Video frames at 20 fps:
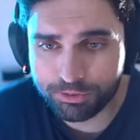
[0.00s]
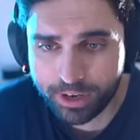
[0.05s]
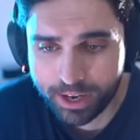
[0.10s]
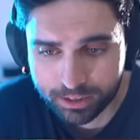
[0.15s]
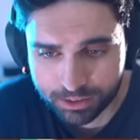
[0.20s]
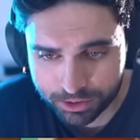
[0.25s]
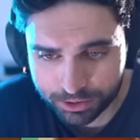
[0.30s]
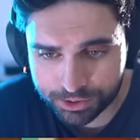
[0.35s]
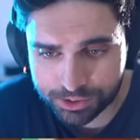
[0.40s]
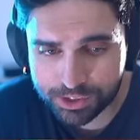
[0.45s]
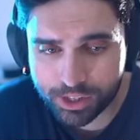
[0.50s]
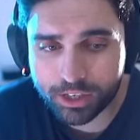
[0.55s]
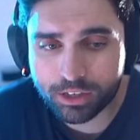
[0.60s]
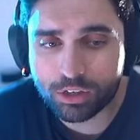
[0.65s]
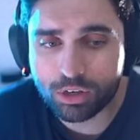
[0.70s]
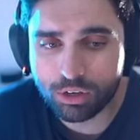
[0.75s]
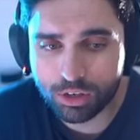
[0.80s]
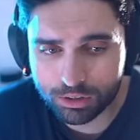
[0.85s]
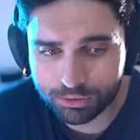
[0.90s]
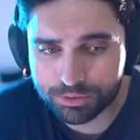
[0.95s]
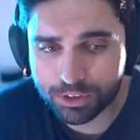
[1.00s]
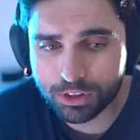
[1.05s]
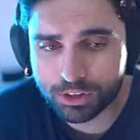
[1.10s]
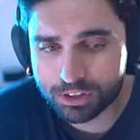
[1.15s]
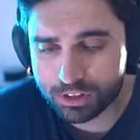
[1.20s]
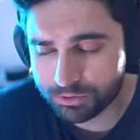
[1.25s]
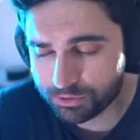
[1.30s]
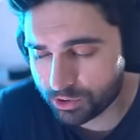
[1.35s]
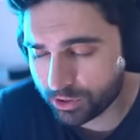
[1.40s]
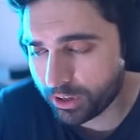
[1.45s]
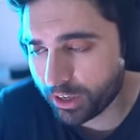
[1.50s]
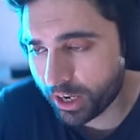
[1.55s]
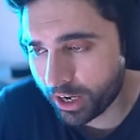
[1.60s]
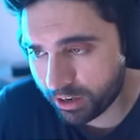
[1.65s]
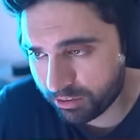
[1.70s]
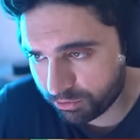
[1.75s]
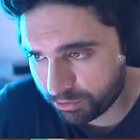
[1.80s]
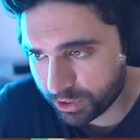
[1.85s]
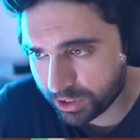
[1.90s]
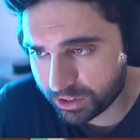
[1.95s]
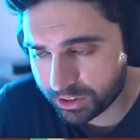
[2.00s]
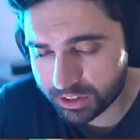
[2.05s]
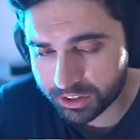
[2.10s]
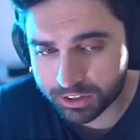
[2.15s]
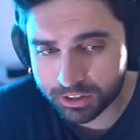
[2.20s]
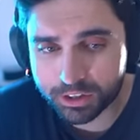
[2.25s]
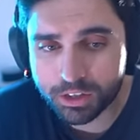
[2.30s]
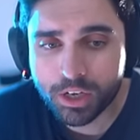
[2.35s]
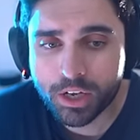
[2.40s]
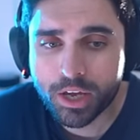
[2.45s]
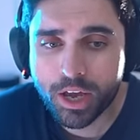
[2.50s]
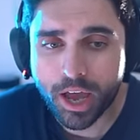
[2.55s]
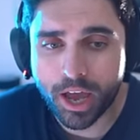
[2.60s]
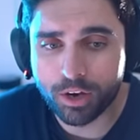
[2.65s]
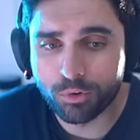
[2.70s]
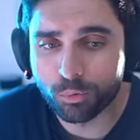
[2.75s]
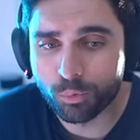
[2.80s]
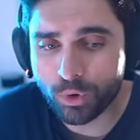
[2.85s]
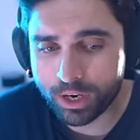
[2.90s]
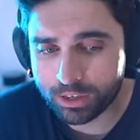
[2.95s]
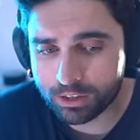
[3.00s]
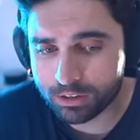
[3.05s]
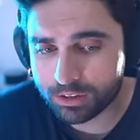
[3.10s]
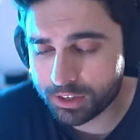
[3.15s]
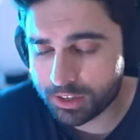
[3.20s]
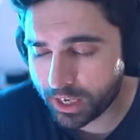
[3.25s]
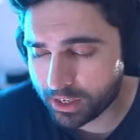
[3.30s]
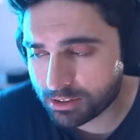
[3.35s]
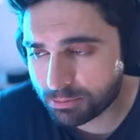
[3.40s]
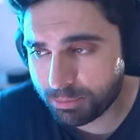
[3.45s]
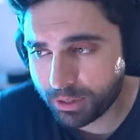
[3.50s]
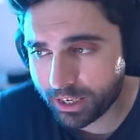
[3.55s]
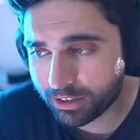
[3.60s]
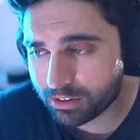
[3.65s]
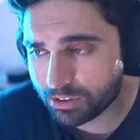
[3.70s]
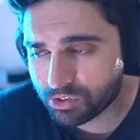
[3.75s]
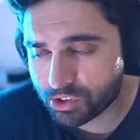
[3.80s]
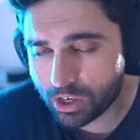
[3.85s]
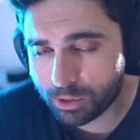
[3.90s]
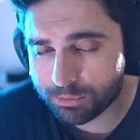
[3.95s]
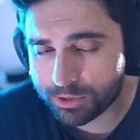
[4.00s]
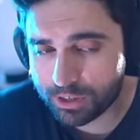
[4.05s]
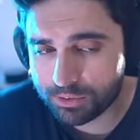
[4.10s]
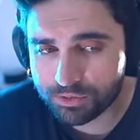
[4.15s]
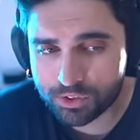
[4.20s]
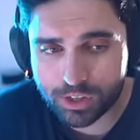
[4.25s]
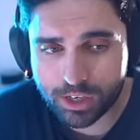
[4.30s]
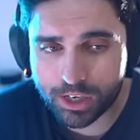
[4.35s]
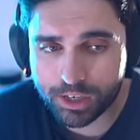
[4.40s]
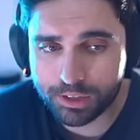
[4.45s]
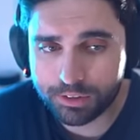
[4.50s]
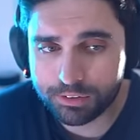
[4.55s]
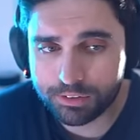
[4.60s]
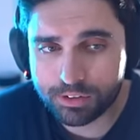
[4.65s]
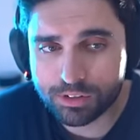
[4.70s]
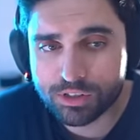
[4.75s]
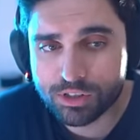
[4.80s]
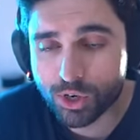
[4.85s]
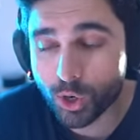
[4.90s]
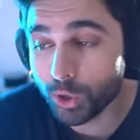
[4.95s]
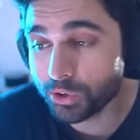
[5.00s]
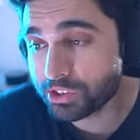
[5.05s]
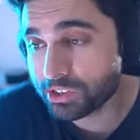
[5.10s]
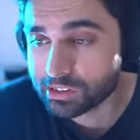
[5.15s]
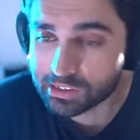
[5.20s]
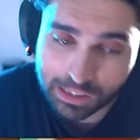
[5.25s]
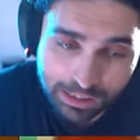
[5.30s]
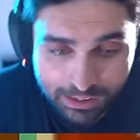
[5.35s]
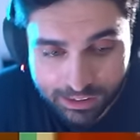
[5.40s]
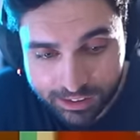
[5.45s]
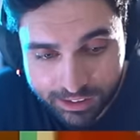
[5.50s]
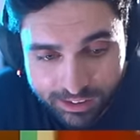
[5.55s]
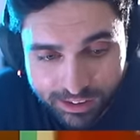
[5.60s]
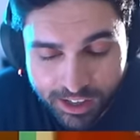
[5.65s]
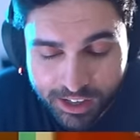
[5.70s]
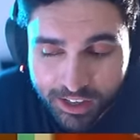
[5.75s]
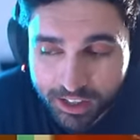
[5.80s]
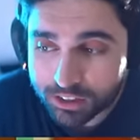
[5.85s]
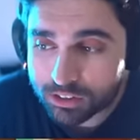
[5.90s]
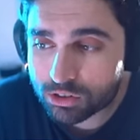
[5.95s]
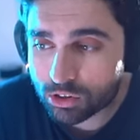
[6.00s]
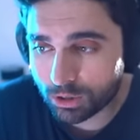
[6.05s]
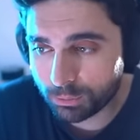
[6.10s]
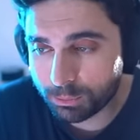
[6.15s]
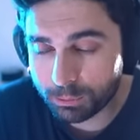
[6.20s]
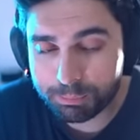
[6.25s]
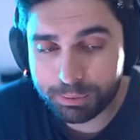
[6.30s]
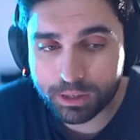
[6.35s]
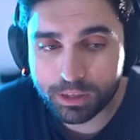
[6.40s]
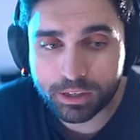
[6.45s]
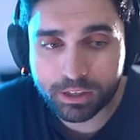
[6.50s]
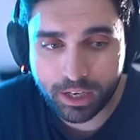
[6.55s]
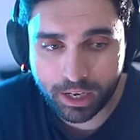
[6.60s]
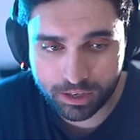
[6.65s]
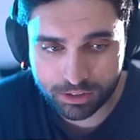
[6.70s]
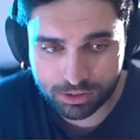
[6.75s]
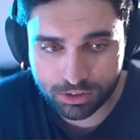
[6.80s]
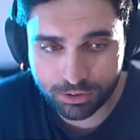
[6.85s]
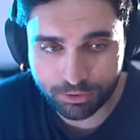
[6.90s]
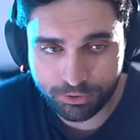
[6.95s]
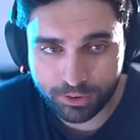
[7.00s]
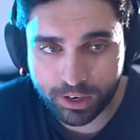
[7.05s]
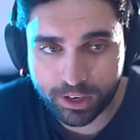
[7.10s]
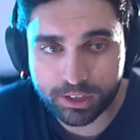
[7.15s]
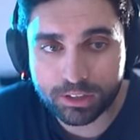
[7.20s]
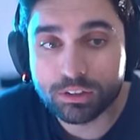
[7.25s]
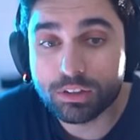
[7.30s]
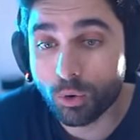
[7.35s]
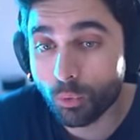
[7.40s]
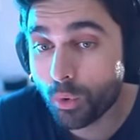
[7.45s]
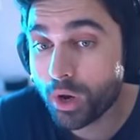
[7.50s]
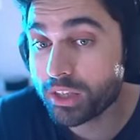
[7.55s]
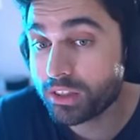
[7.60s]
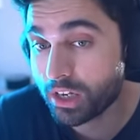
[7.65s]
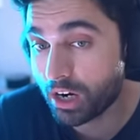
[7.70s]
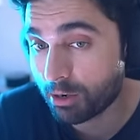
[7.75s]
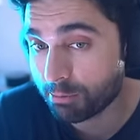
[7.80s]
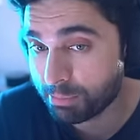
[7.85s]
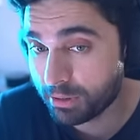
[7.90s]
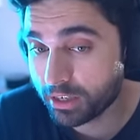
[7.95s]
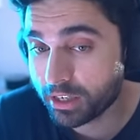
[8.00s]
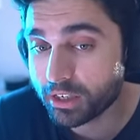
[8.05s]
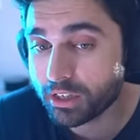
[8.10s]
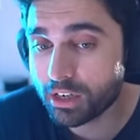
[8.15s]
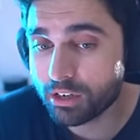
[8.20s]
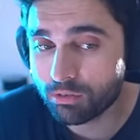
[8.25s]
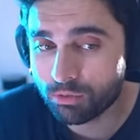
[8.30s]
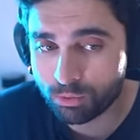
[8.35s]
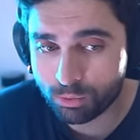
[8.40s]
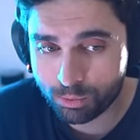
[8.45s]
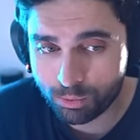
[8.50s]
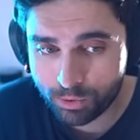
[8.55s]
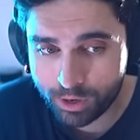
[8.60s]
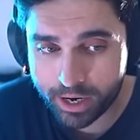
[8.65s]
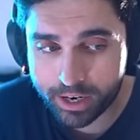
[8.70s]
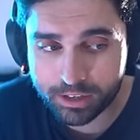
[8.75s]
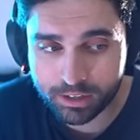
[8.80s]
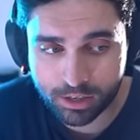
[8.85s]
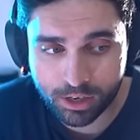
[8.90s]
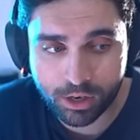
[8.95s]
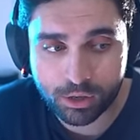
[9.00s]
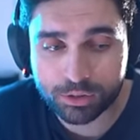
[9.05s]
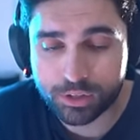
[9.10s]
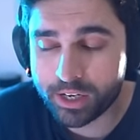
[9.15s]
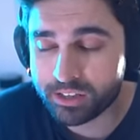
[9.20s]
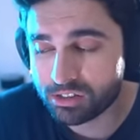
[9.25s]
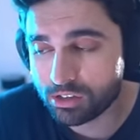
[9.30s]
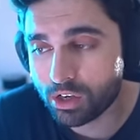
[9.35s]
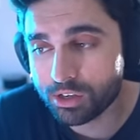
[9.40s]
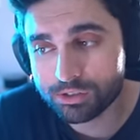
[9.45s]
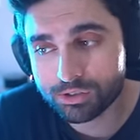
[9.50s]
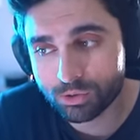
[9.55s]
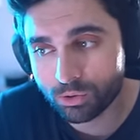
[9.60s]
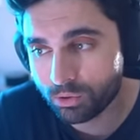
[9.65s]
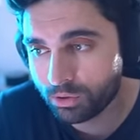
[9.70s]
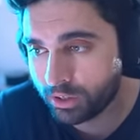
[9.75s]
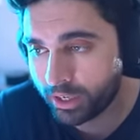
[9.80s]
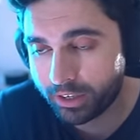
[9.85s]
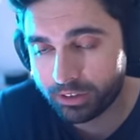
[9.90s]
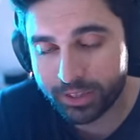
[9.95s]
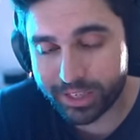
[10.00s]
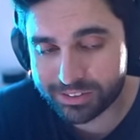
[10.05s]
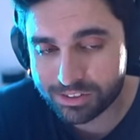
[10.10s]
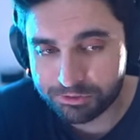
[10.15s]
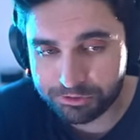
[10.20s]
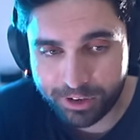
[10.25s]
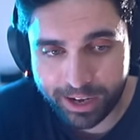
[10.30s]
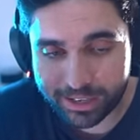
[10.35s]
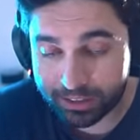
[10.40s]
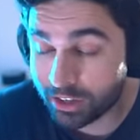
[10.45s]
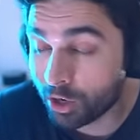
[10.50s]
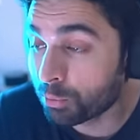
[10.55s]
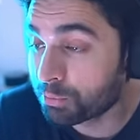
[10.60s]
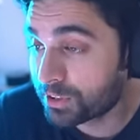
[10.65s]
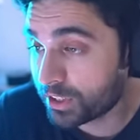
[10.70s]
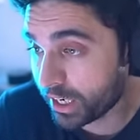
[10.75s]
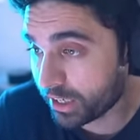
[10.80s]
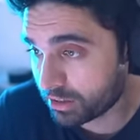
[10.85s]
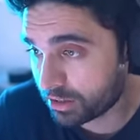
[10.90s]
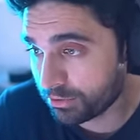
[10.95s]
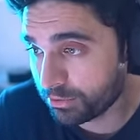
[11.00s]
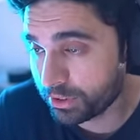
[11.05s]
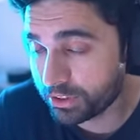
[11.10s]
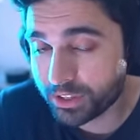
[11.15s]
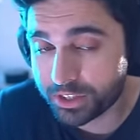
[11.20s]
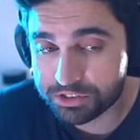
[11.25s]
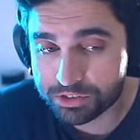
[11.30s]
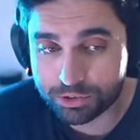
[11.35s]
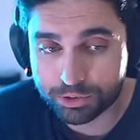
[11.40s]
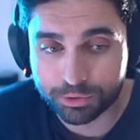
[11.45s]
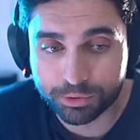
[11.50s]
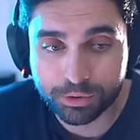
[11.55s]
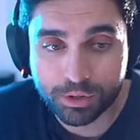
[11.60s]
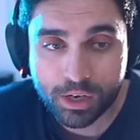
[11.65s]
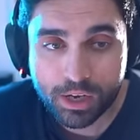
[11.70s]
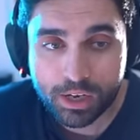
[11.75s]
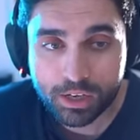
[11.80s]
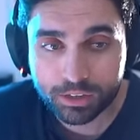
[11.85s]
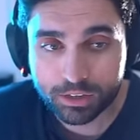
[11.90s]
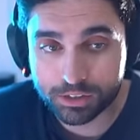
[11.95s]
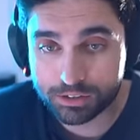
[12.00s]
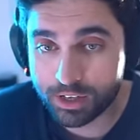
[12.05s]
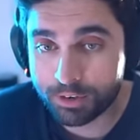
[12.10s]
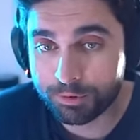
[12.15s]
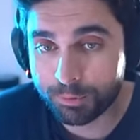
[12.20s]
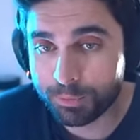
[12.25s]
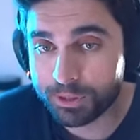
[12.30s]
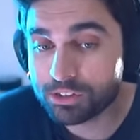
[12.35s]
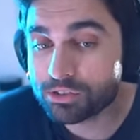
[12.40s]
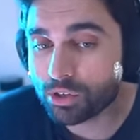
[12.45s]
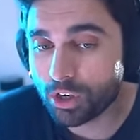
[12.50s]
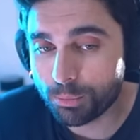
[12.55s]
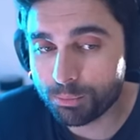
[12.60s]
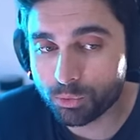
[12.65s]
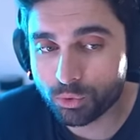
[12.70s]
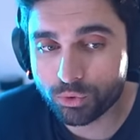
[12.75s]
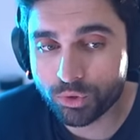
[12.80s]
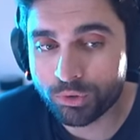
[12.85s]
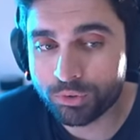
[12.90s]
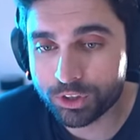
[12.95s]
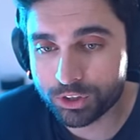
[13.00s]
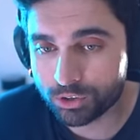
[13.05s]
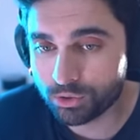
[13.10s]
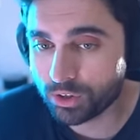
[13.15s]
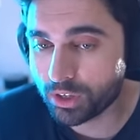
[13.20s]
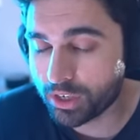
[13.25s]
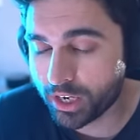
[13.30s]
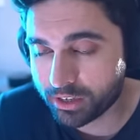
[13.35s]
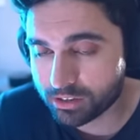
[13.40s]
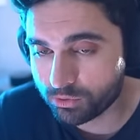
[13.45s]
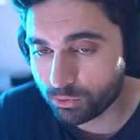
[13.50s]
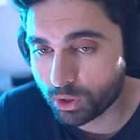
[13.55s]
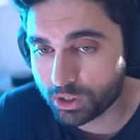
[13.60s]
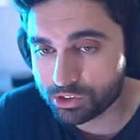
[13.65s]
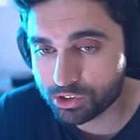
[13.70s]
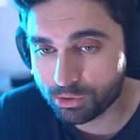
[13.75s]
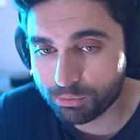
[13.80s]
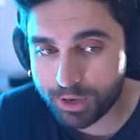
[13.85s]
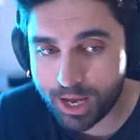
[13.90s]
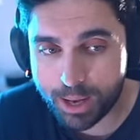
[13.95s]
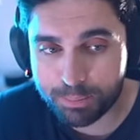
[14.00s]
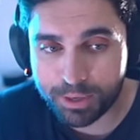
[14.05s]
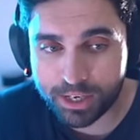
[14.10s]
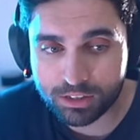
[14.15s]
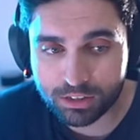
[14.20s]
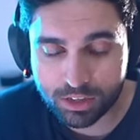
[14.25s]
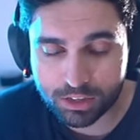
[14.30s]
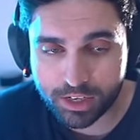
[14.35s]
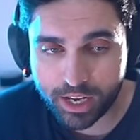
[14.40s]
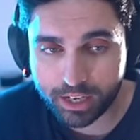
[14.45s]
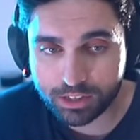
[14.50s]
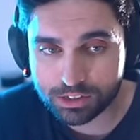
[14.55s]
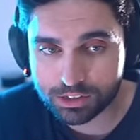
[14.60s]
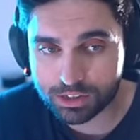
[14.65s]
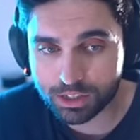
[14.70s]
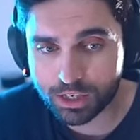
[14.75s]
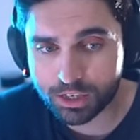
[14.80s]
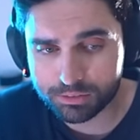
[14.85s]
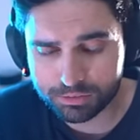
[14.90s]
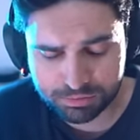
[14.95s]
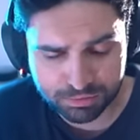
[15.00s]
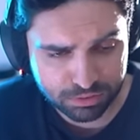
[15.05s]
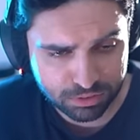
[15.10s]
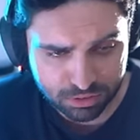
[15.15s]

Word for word: fact here is that Call of Duty comes out every year. And when the next Black Ops game comes out, no Seki is going to be playing X Defiant the way they are playing it right now. That's also like, that's a fact. Objectively, that's true because everybody's going to move over to the next Warzone map and the next uh,